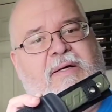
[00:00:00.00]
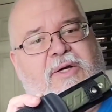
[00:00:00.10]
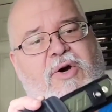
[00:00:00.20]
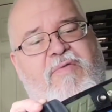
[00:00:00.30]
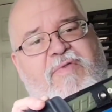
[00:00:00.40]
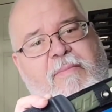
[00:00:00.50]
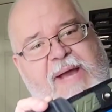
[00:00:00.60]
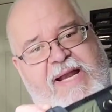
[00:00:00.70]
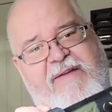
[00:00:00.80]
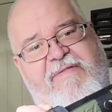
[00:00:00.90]
go for
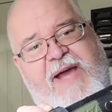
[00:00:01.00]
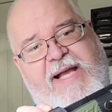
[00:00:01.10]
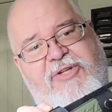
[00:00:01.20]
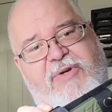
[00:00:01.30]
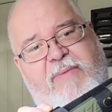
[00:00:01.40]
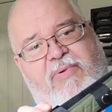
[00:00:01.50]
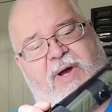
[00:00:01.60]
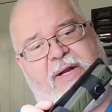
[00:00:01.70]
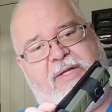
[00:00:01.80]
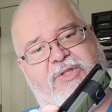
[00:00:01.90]
manufacturing
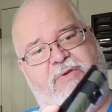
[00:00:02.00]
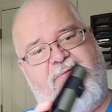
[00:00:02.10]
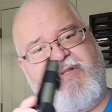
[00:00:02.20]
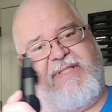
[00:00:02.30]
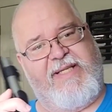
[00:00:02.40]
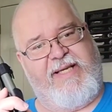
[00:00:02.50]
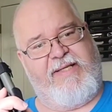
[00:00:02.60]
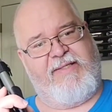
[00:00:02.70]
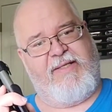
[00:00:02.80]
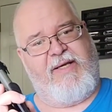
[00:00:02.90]
products
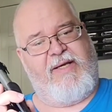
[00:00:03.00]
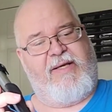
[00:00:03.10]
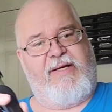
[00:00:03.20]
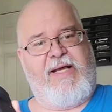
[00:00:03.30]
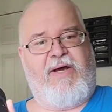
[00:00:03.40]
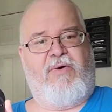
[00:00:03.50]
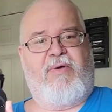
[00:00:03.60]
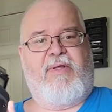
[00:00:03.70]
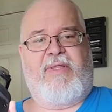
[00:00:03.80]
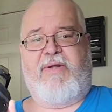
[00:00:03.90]
overseas. Now,
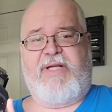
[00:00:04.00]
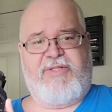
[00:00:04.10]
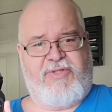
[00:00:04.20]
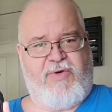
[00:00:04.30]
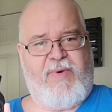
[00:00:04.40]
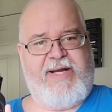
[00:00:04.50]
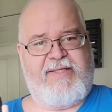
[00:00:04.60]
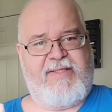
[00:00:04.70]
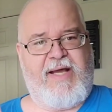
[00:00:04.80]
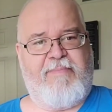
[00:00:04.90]
there is no way to
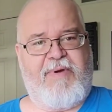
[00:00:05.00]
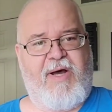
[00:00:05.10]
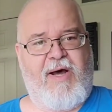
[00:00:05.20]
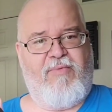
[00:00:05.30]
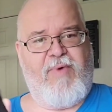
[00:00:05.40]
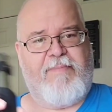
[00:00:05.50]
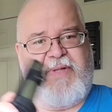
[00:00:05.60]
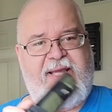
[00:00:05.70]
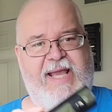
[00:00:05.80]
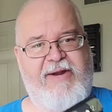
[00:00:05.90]
stop a
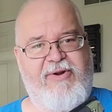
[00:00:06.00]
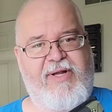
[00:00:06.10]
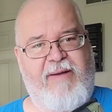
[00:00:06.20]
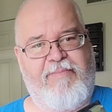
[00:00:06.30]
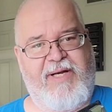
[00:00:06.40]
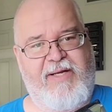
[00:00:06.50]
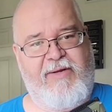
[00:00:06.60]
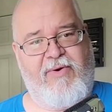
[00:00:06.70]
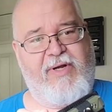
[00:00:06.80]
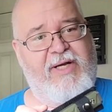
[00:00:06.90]
replicator company
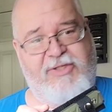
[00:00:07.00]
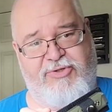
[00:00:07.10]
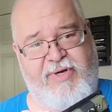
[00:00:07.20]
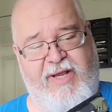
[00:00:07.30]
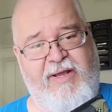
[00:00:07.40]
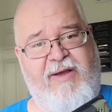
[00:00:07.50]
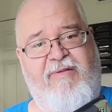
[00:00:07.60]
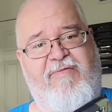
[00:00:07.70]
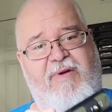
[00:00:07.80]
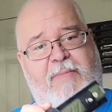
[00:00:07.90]
or country
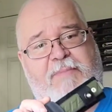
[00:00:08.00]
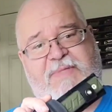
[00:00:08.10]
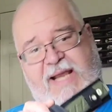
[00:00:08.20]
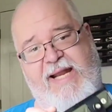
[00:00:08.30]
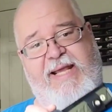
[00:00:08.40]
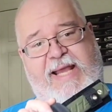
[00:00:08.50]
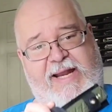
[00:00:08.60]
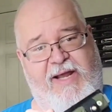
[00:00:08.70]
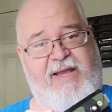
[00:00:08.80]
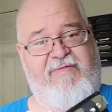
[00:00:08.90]
from obtaining
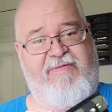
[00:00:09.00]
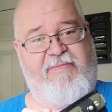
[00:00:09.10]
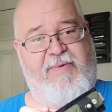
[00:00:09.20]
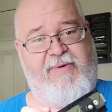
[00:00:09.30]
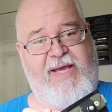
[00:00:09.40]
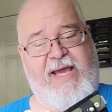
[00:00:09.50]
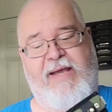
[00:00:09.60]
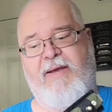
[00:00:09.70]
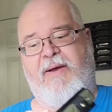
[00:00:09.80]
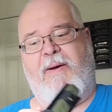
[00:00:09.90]
a knife,
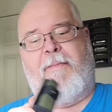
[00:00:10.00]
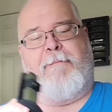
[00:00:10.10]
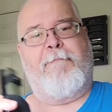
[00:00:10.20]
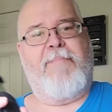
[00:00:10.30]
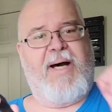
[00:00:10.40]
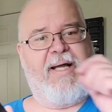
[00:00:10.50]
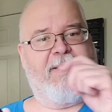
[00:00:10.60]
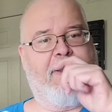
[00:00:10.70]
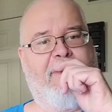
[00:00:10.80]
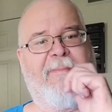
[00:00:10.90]
okay? But